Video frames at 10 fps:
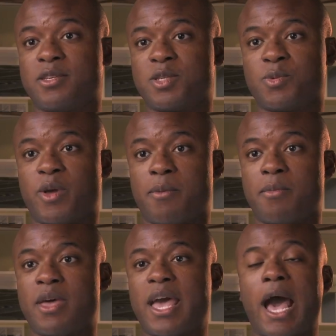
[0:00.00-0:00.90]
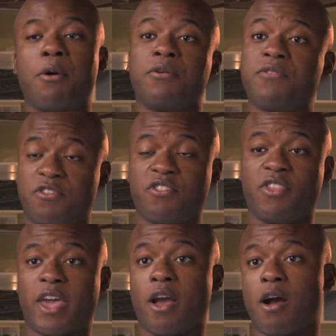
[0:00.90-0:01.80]
to swim, how
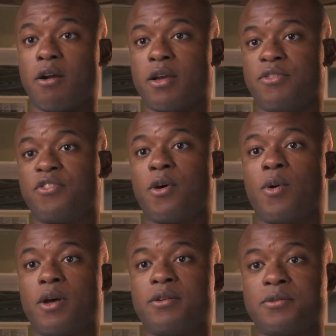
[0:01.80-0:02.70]
efficient they are, and so on.